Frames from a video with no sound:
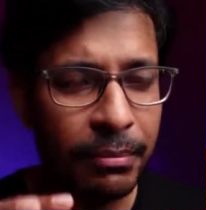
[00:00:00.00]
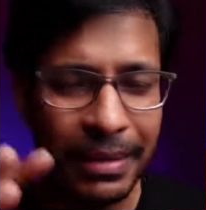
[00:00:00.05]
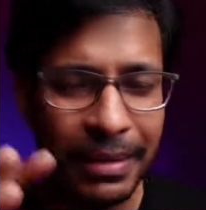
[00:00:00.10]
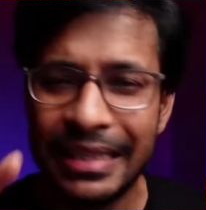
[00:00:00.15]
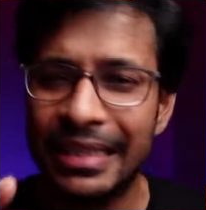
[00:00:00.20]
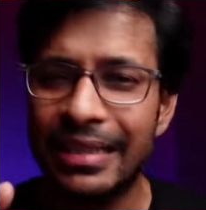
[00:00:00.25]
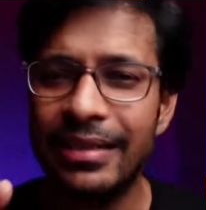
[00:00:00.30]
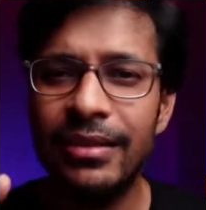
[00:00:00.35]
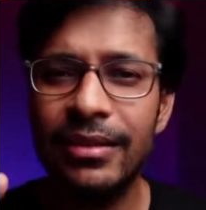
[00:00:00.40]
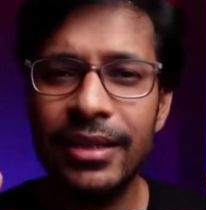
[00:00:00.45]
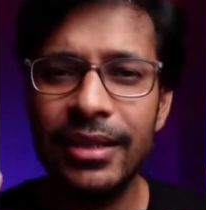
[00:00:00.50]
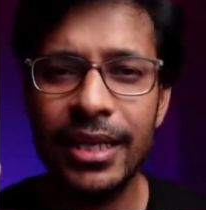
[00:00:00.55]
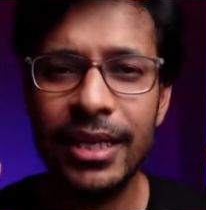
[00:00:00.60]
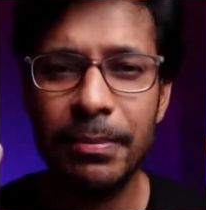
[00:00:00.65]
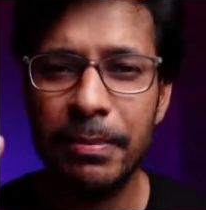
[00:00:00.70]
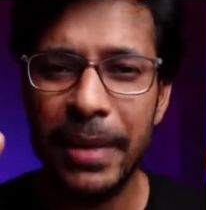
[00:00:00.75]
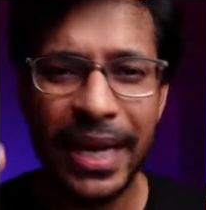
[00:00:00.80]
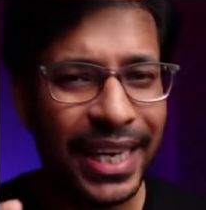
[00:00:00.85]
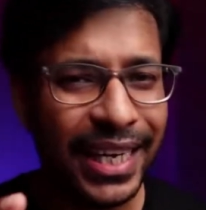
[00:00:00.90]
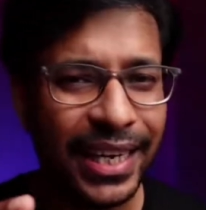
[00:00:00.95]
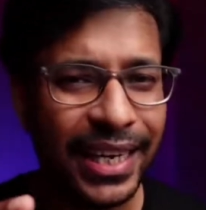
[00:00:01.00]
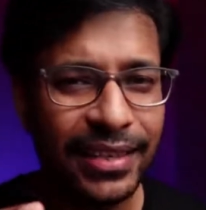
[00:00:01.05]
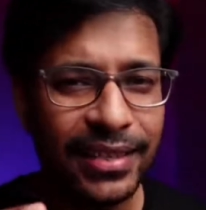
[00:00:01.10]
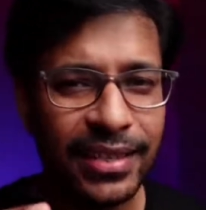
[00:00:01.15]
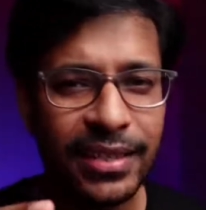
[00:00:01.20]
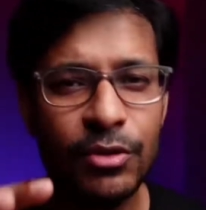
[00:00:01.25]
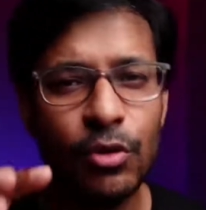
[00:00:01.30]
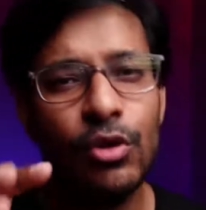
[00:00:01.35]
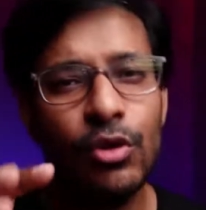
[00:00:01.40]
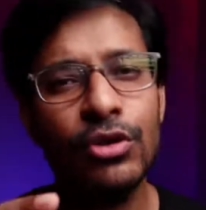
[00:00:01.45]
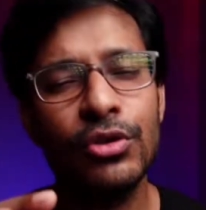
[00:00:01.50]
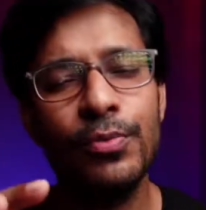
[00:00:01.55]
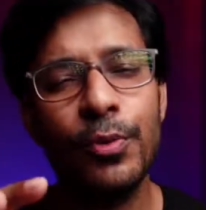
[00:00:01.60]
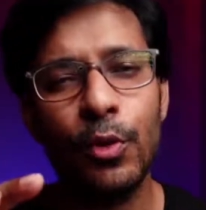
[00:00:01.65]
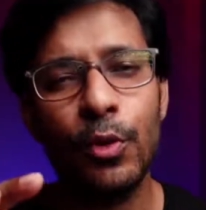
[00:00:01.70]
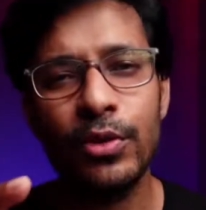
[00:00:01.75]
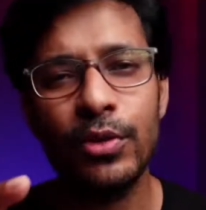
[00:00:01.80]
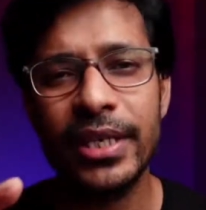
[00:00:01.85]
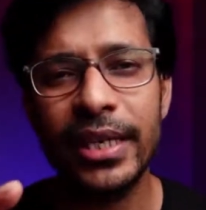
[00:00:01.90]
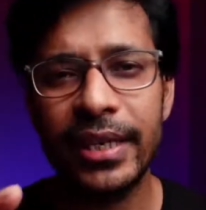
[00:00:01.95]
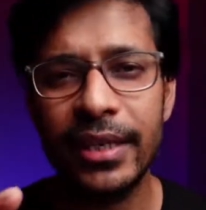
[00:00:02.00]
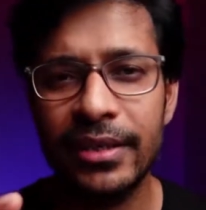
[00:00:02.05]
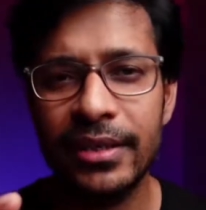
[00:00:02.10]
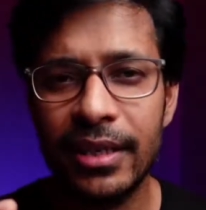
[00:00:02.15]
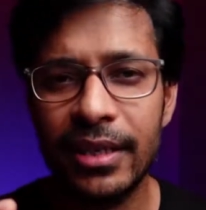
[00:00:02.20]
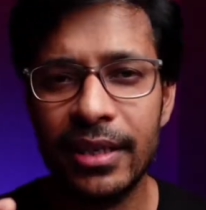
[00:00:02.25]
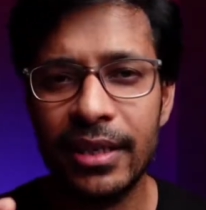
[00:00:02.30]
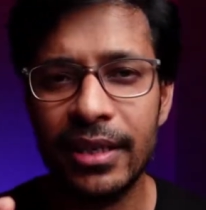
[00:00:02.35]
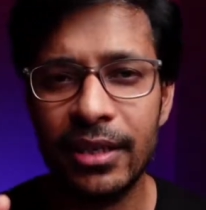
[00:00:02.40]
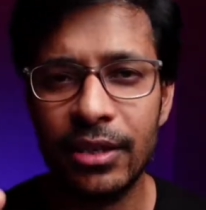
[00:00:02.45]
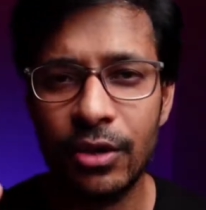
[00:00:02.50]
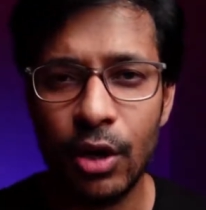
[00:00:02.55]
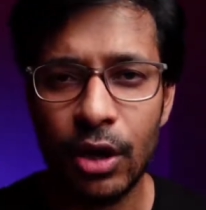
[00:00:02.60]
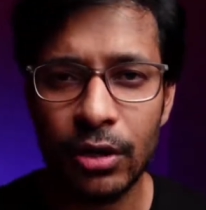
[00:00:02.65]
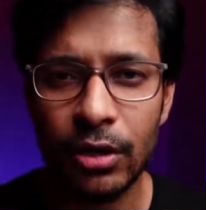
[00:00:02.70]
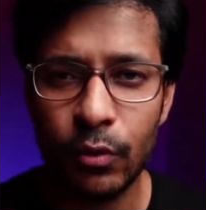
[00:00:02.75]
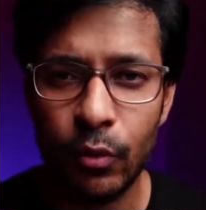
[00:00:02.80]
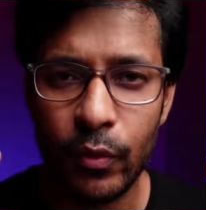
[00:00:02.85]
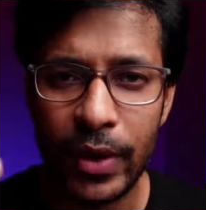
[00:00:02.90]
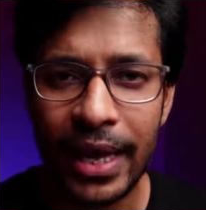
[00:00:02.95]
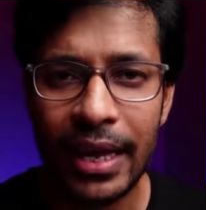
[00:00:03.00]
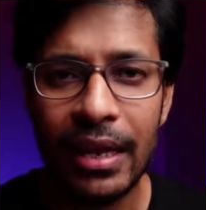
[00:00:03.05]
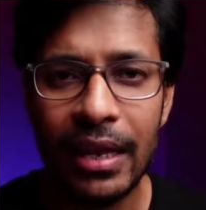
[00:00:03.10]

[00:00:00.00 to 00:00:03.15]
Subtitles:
but in many cases those pro settings are not well